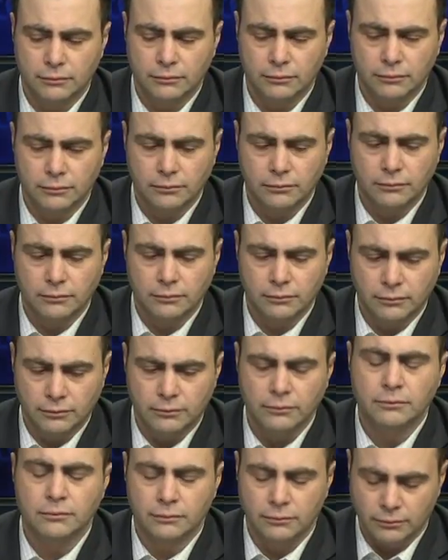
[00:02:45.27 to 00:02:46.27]

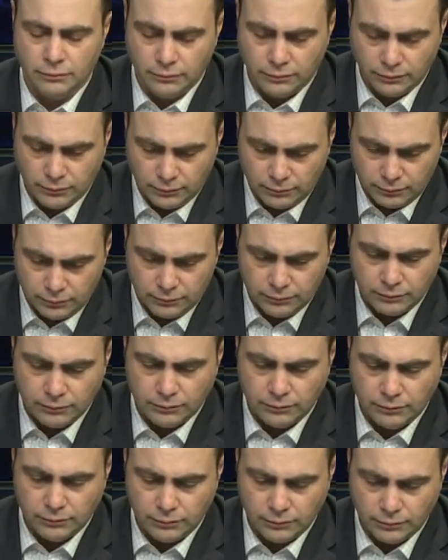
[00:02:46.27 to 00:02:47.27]

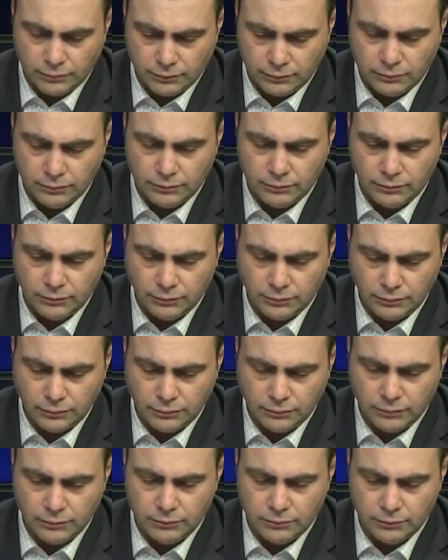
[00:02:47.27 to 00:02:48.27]

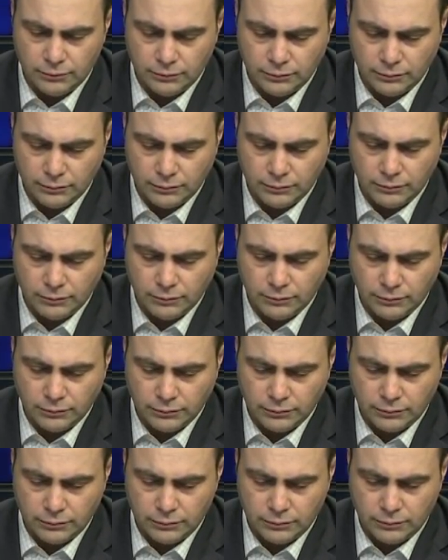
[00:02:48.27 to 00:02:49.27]

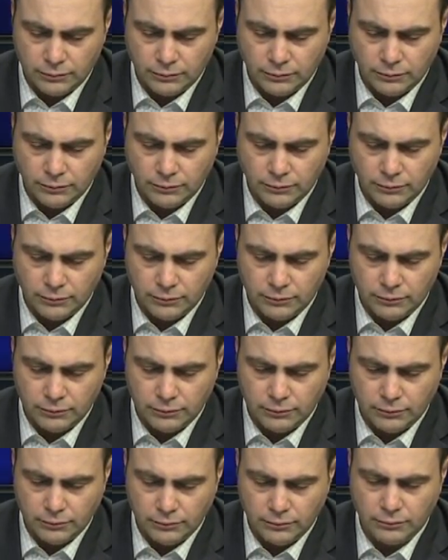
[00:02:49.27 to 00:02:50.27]

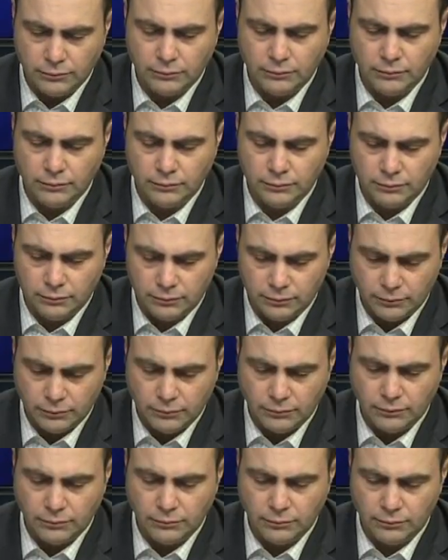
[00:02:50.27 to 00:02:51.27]

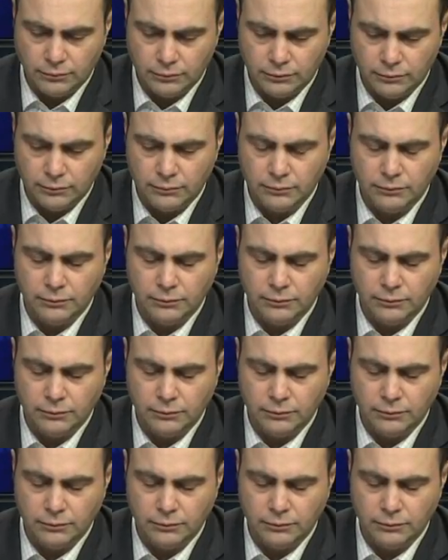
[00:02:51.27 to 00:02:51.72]
(silent)